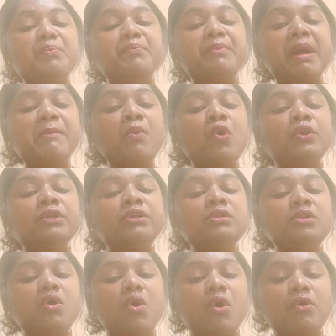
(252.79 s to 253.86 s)

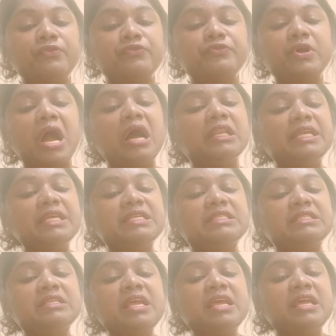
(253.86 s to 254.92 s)
memorial of
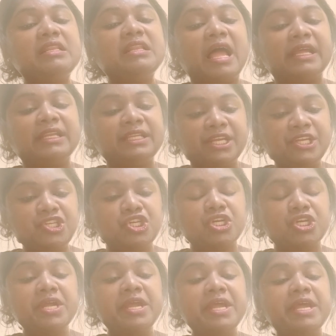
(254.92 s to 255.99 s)
Kali's lineage.